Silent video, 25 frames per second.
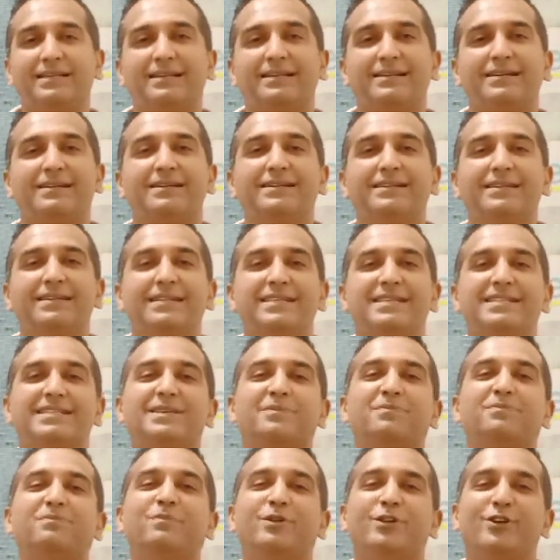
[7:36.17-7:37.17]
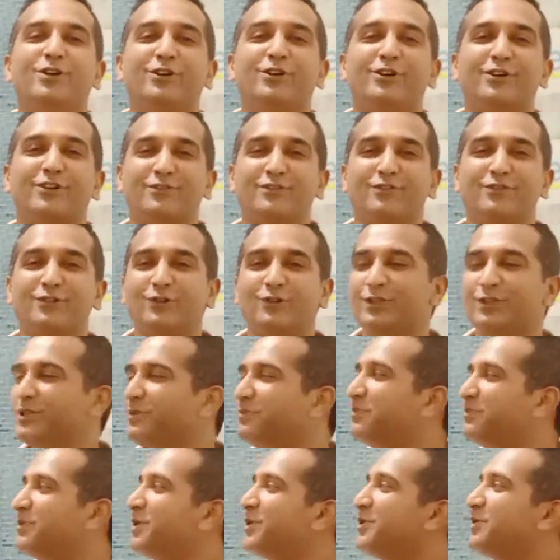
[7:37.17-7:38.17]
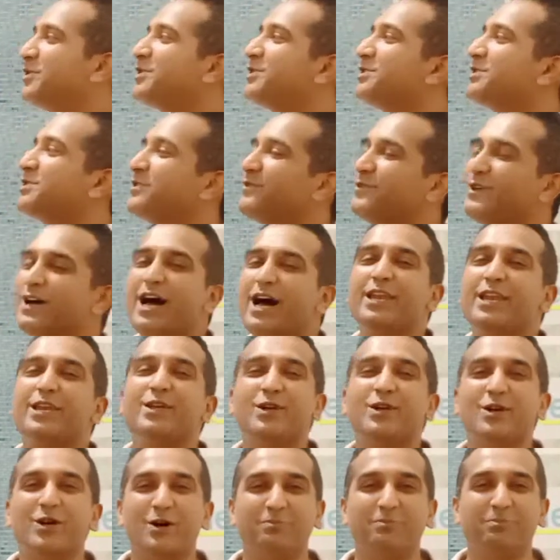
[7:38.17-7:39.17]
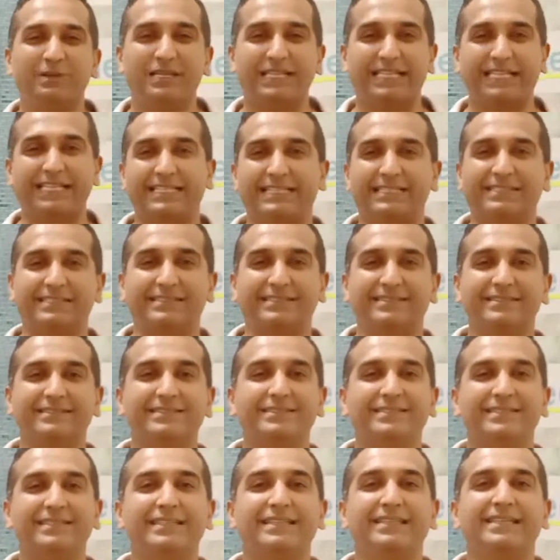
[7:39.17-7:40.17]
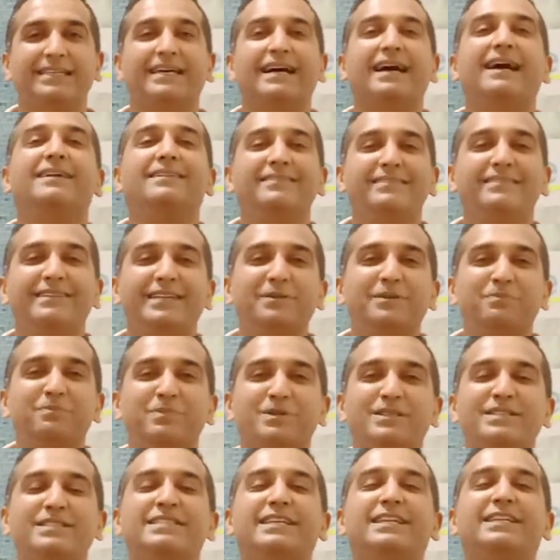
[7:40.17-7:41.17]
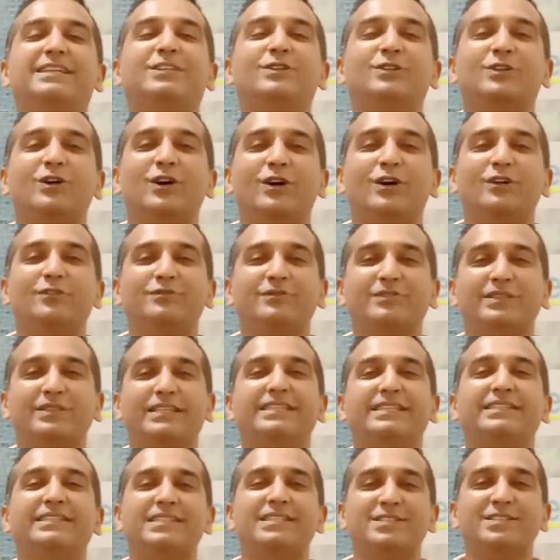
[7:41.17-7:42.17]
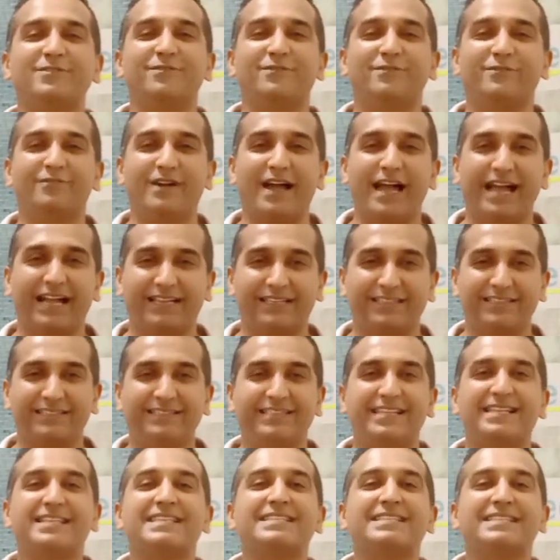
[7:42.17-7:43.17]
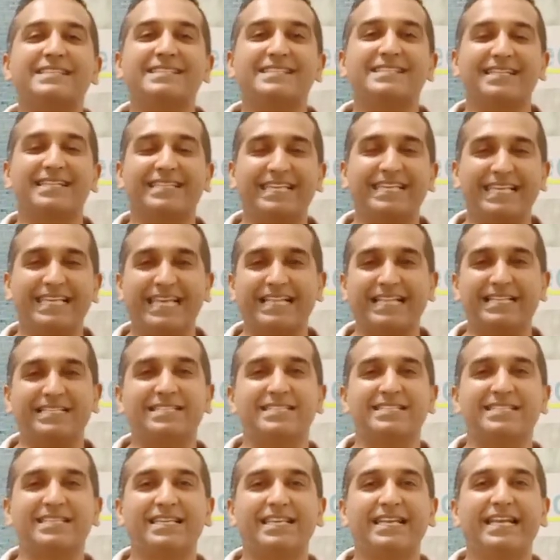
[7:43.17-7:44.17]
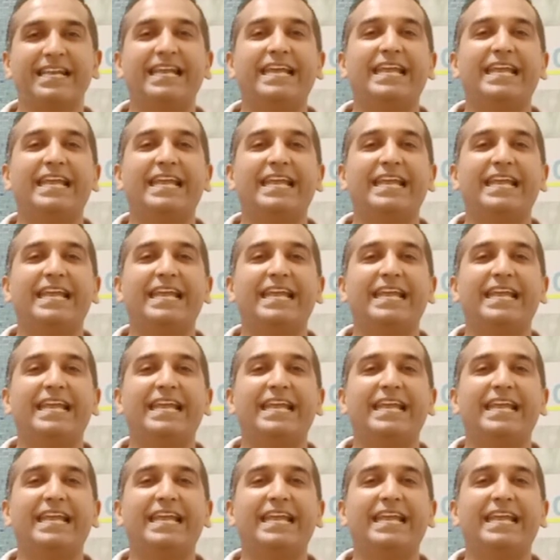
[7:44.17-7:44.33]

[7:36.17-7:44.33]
Oil is a pure food, the purest of uncomplicated. 100% of it is fat. There is nothing else.